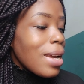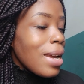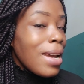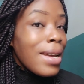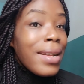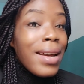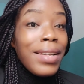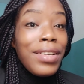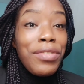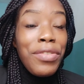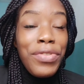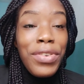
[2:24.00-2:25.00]
and I
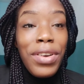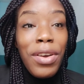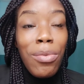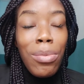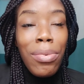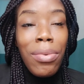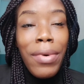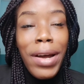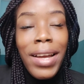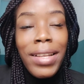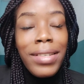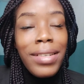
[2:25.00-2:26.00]
review a
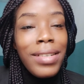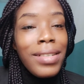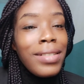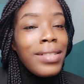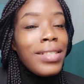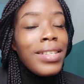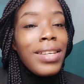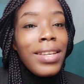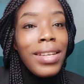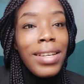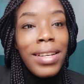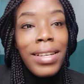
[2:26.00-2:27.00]
brightened
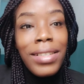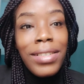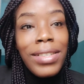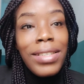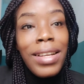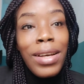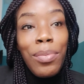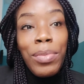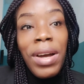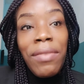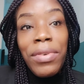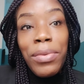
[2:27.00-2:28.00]
skin, just like I'm
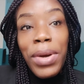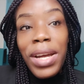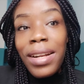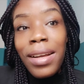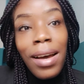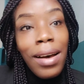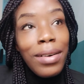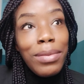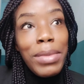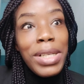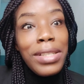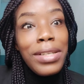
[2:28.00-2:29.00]
having right now.
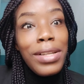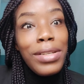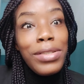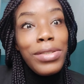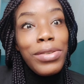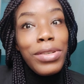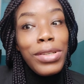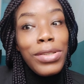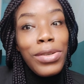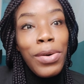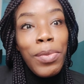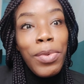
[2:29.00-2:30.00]
My skin is looking
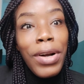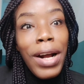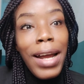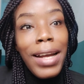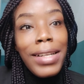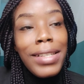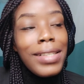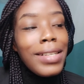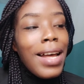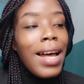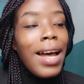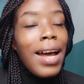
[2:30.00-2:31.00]
so bright.
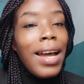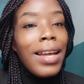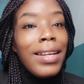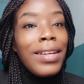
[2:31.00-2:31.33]
I'm